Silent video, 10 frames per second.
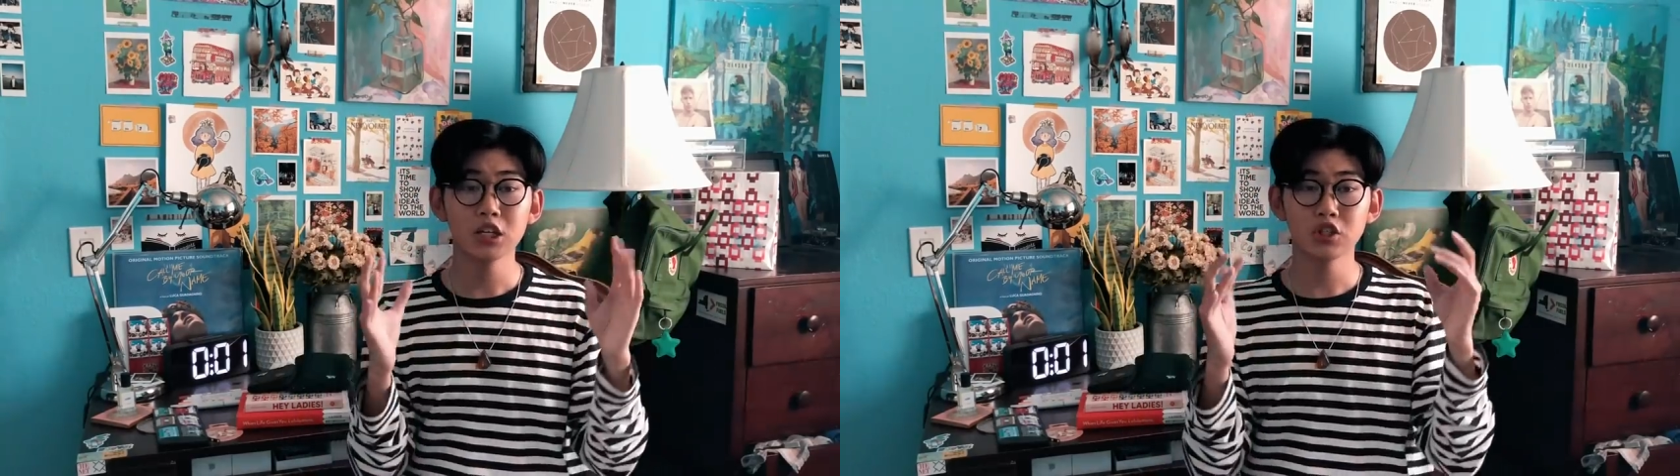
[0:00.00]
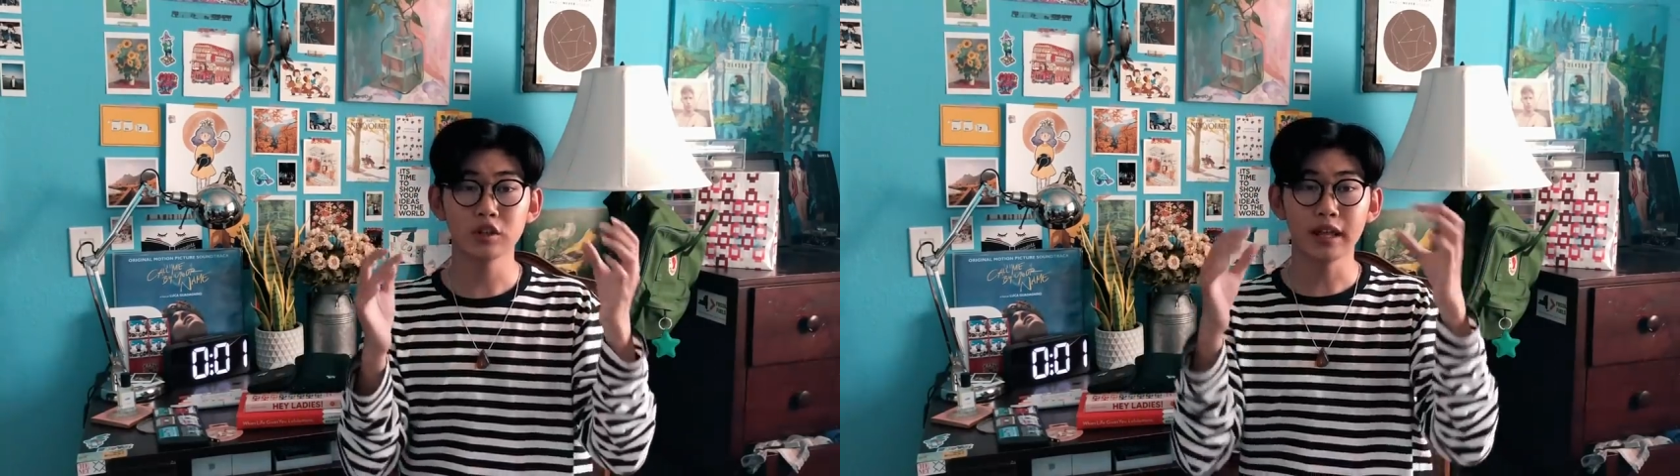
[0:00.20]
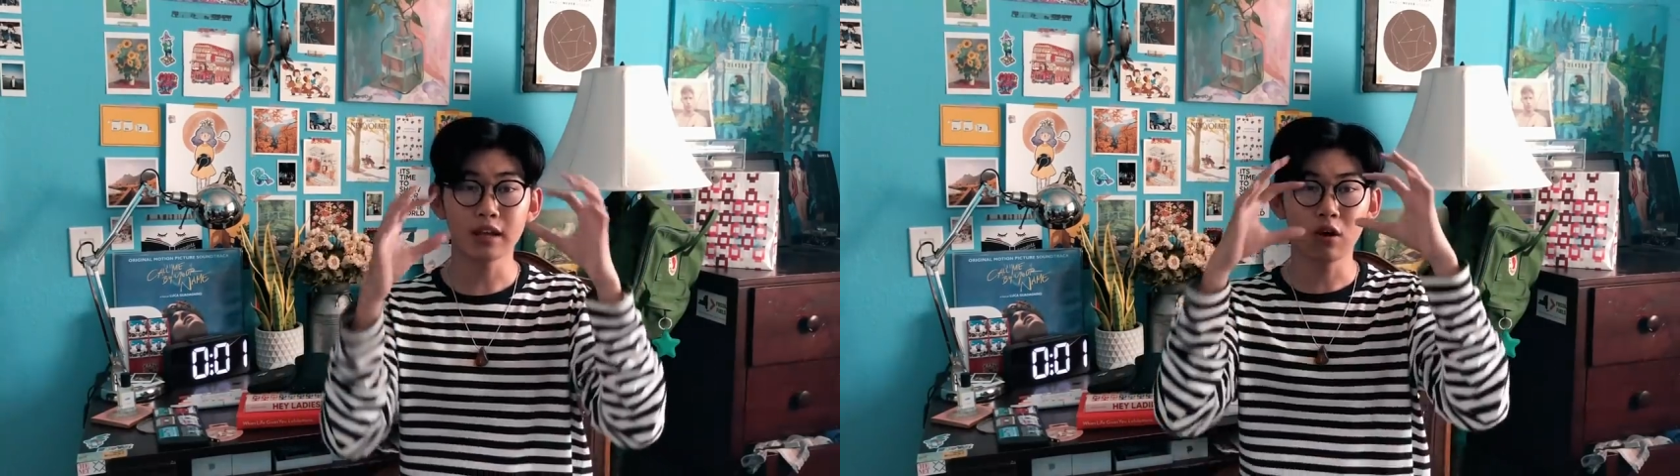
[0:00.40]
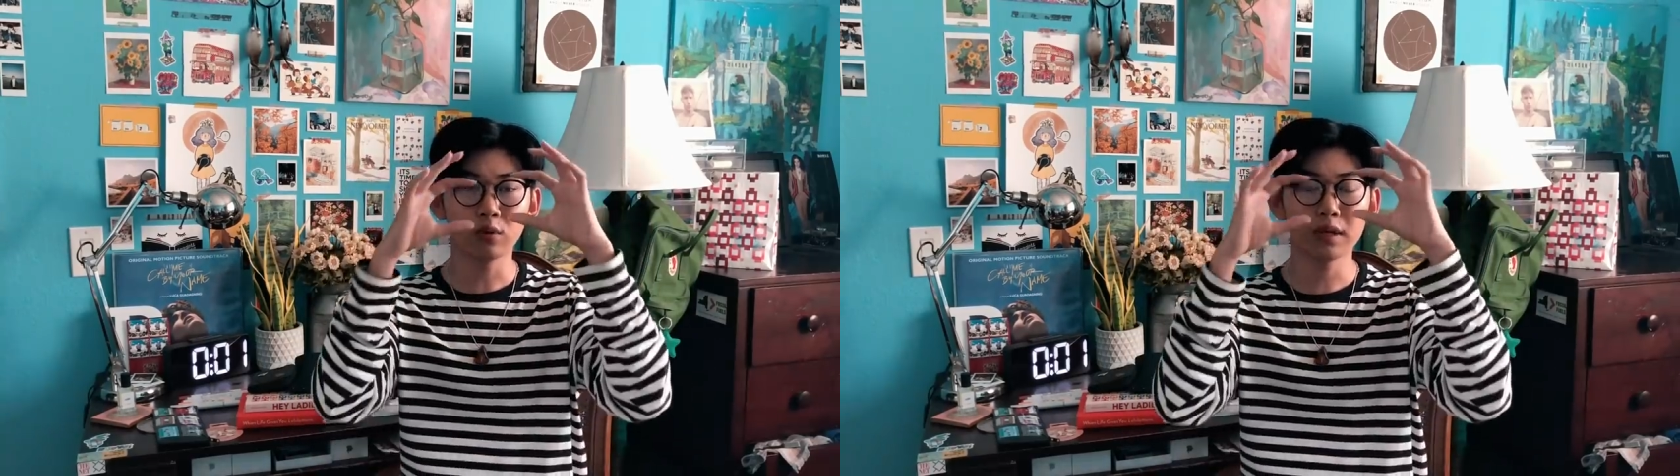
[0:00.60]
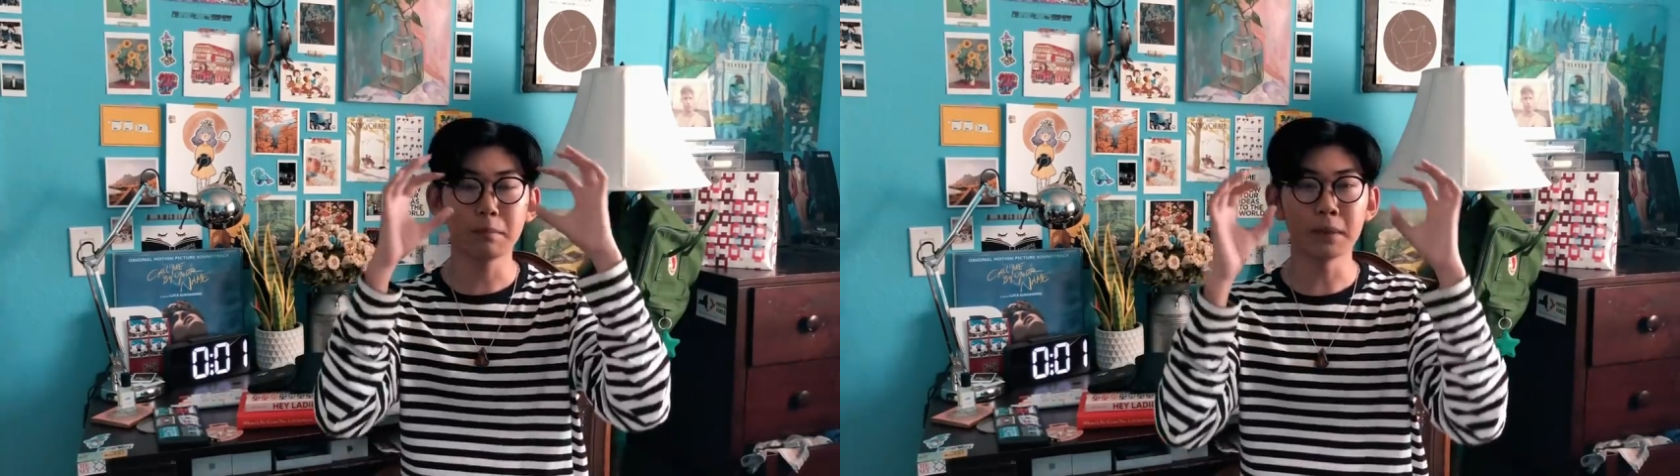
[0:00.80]
so like
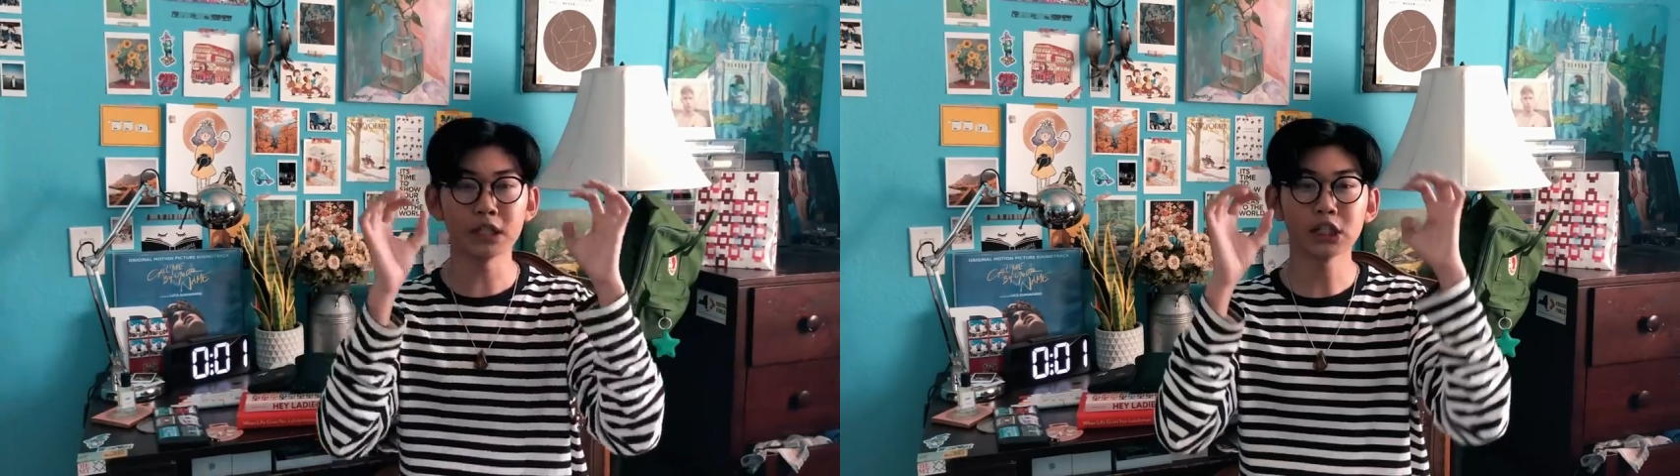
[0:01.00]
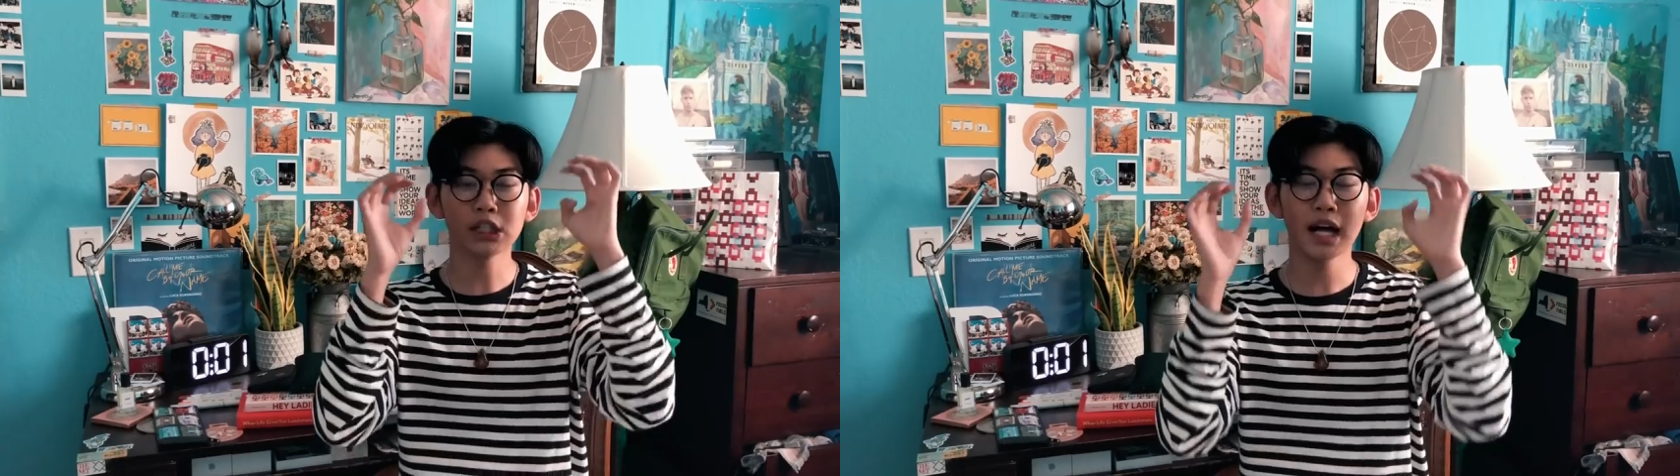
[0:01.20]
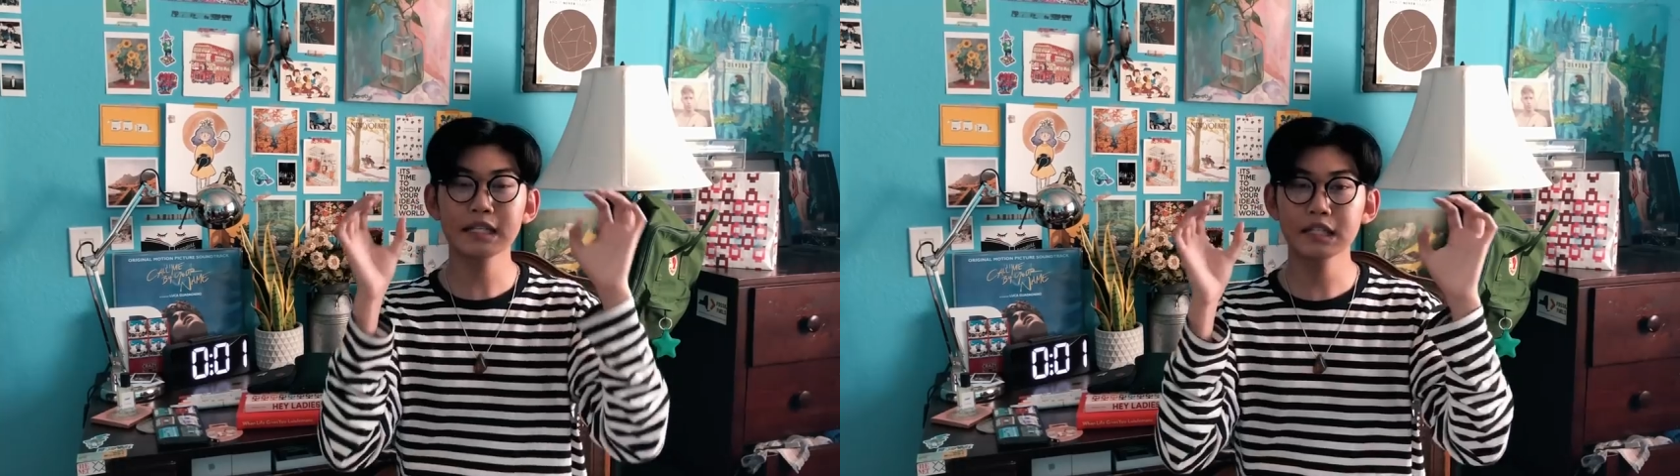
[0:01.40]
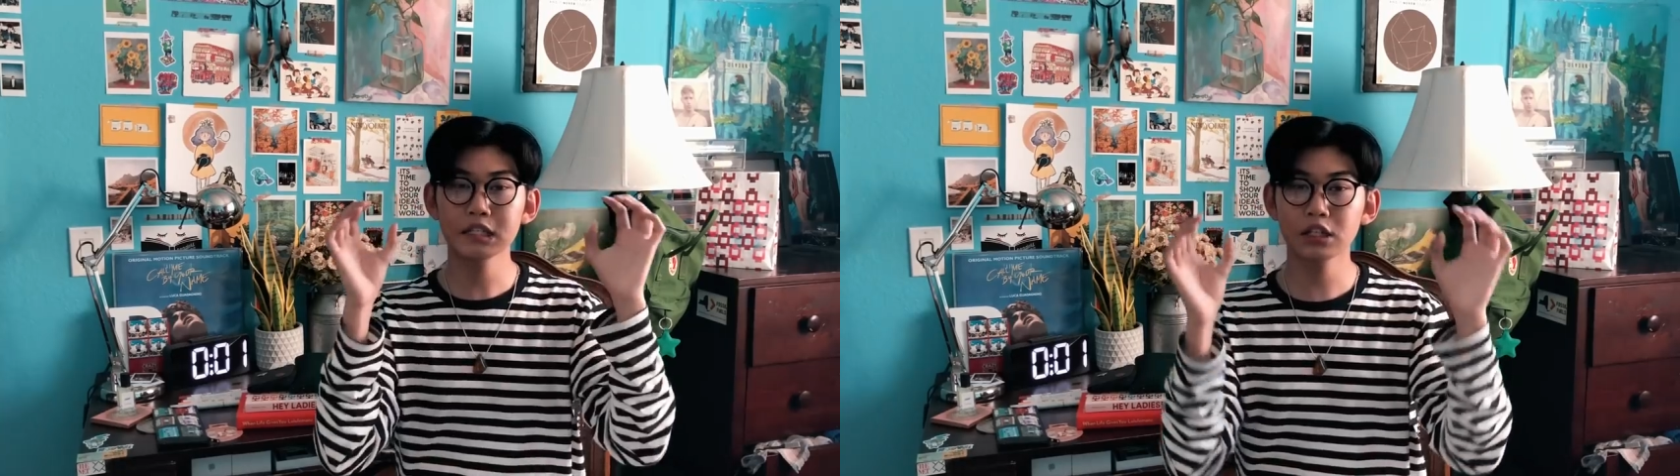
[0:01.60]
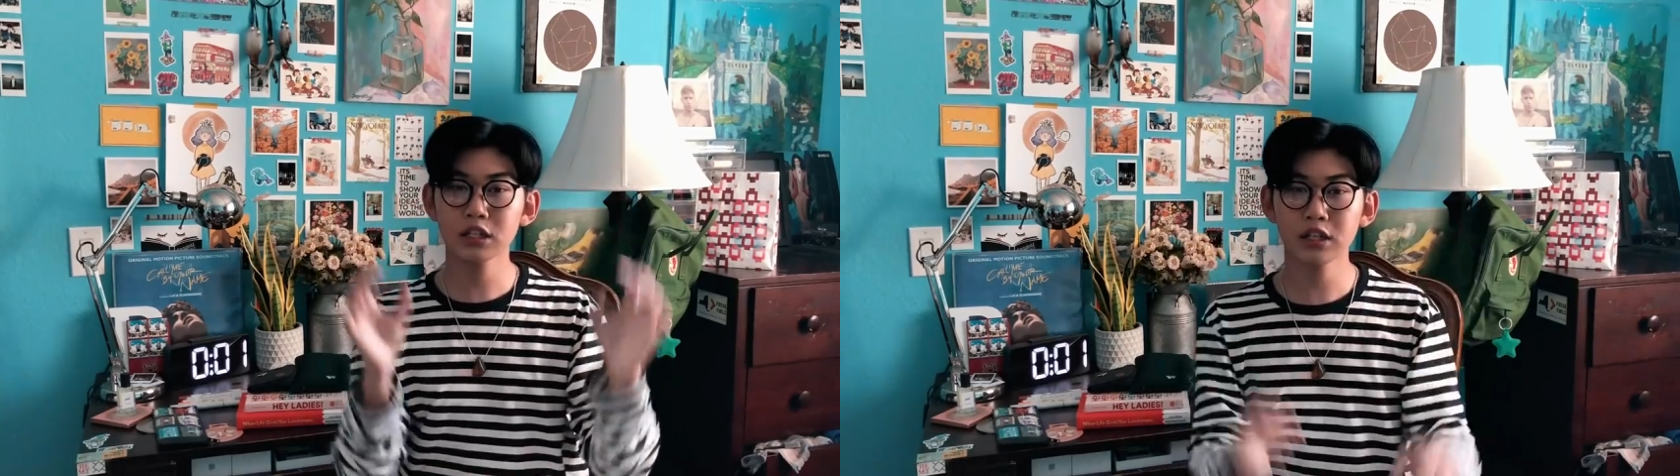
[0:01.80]
only bigger
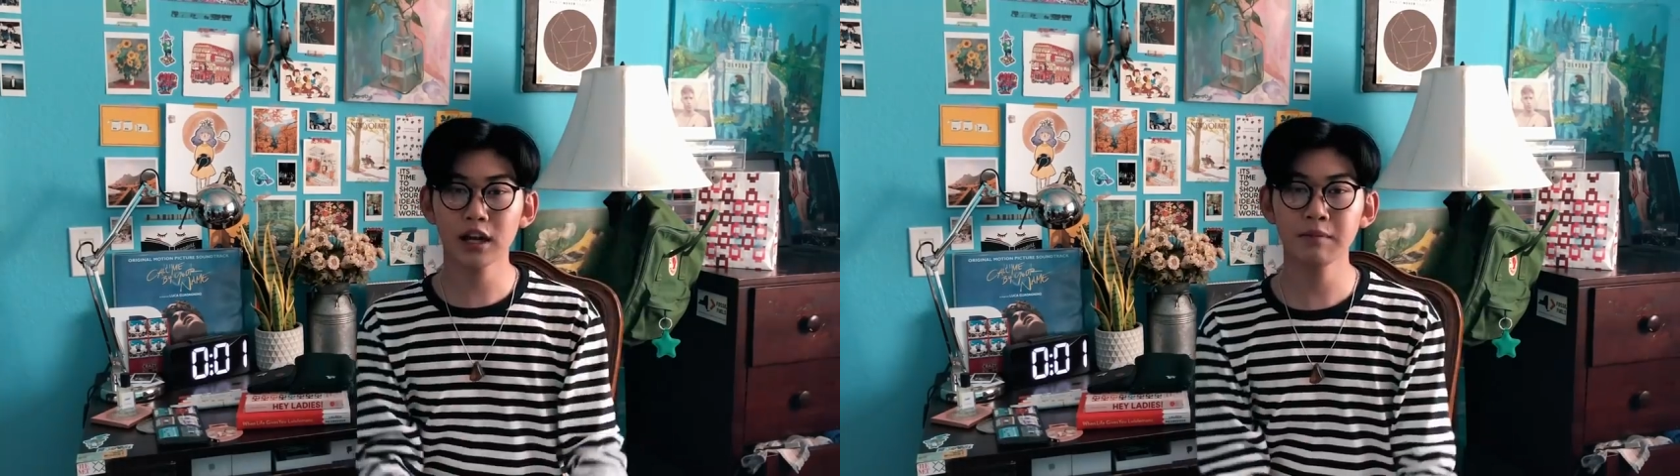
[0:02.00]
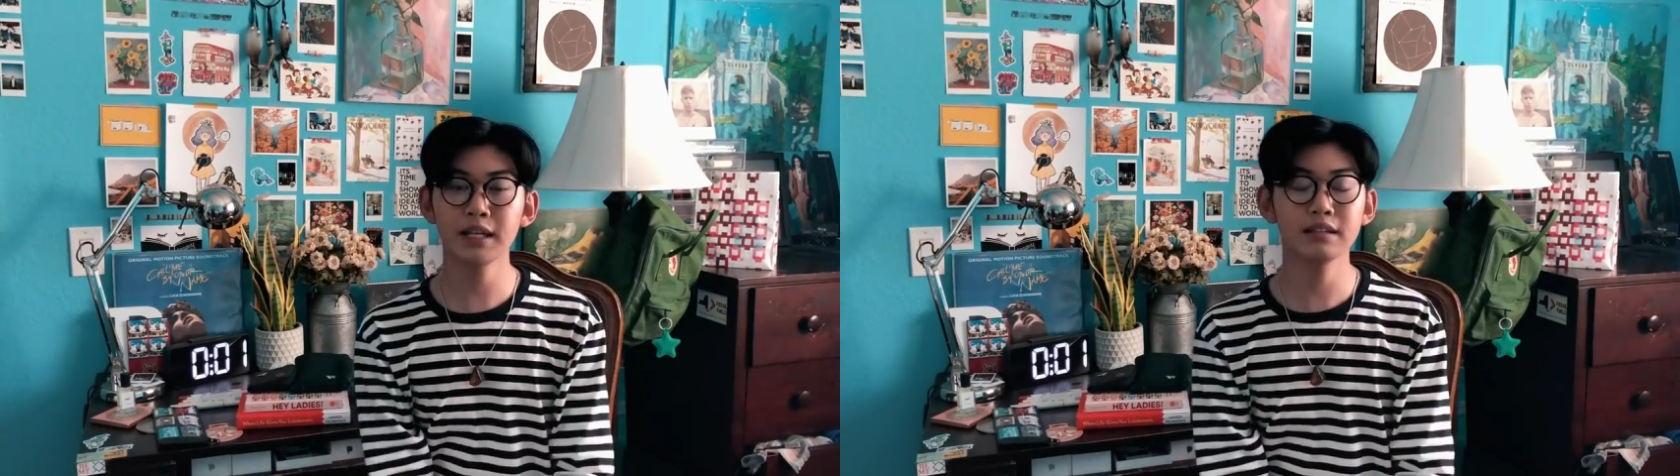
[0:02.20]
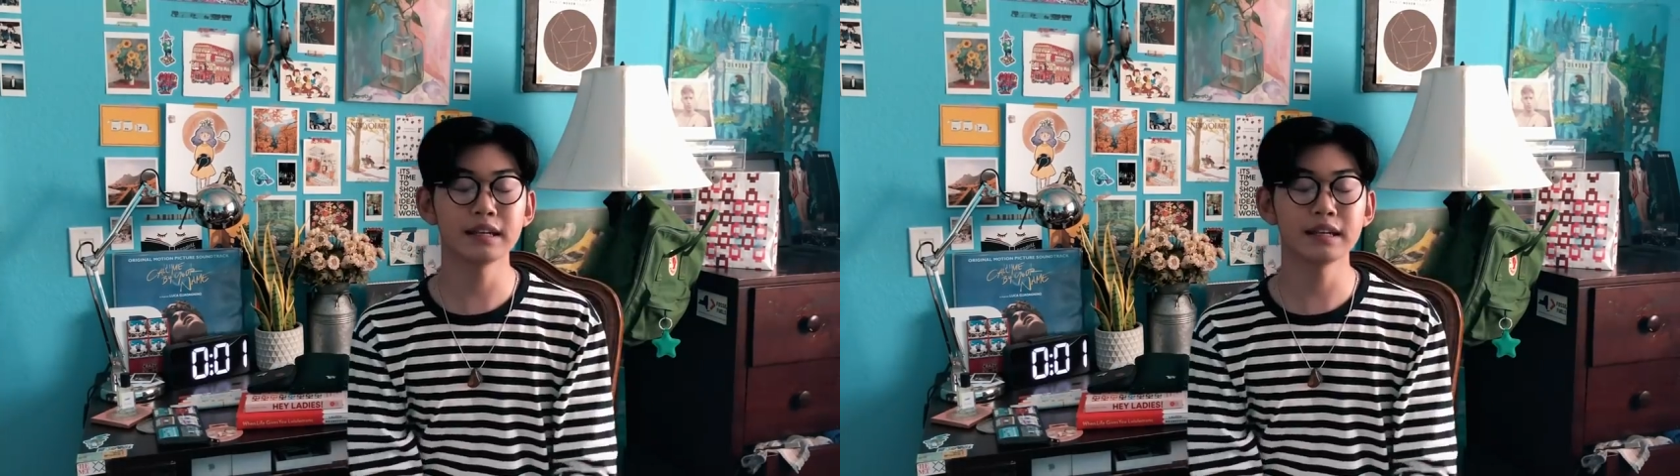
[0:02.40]
glasses look good on me.